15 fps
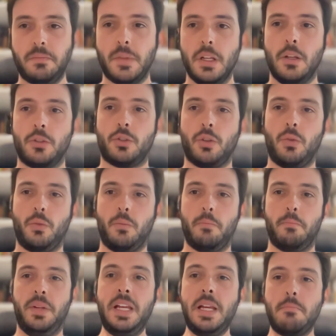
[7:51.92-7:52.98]
So
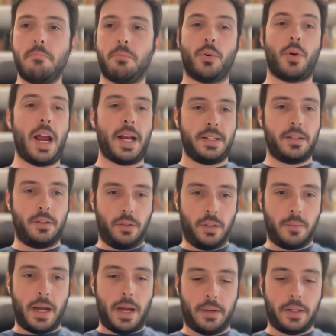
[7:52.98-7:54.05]
being practical
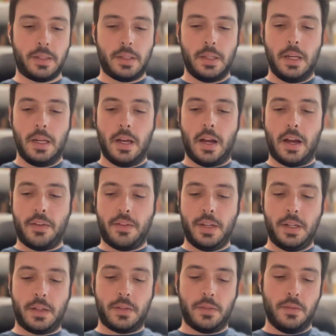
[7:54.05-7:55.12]
about it, I
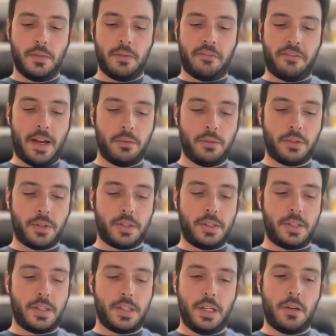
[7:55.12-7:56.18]
think founders
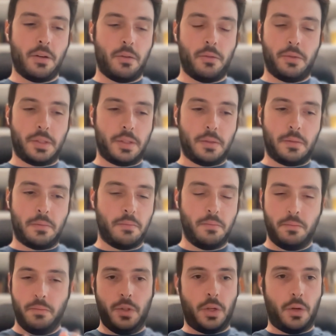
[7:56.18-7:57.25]
and CEOs
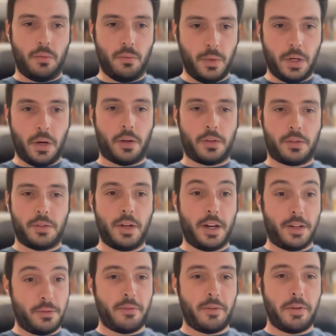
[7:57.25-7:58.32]
and whatnot, you guys
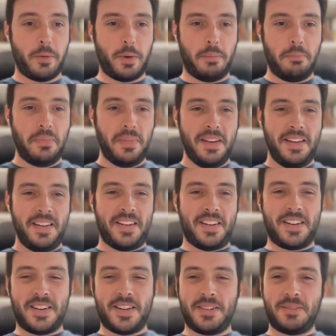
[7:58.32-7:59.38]
know very well,
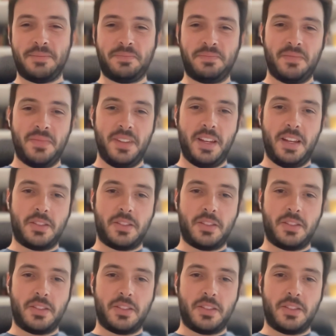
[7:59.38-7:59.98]
it's